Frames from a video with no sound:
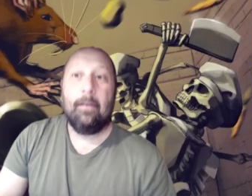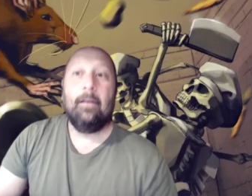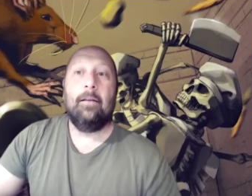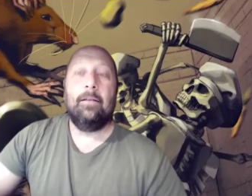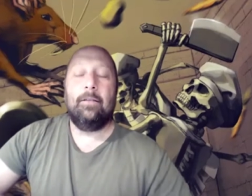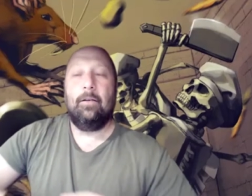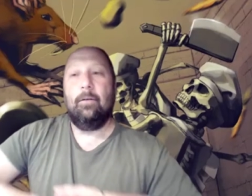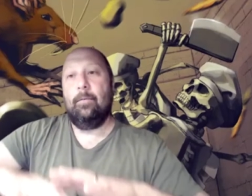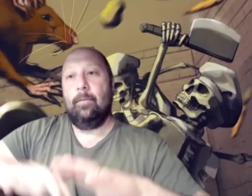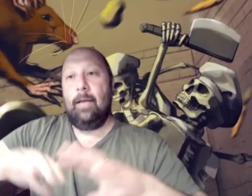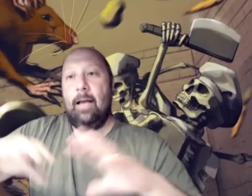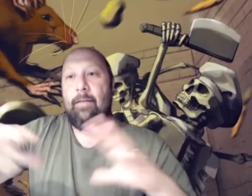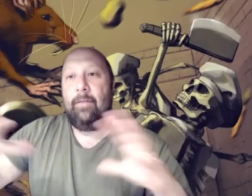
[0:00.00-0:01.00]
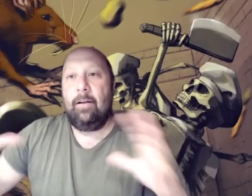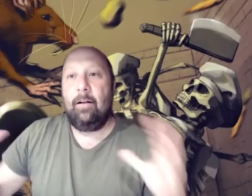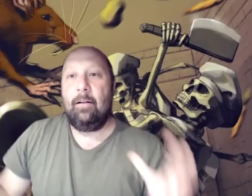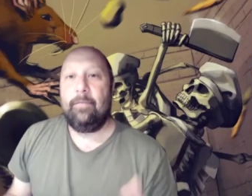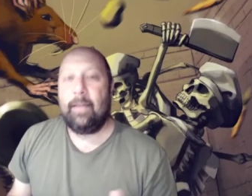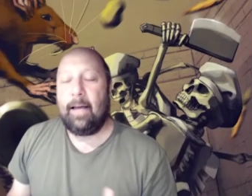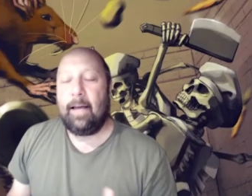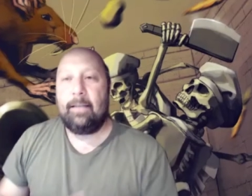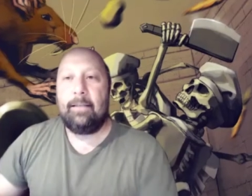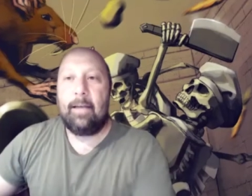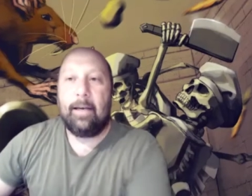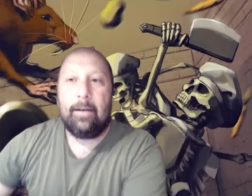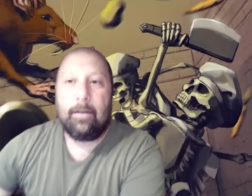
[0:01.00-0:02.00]
so having all of that
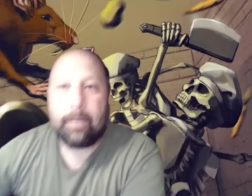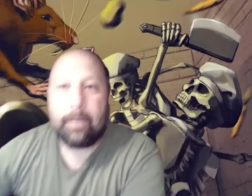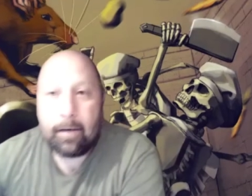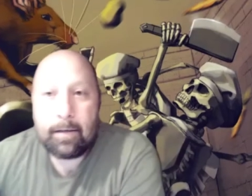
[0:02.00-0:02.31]
tied all the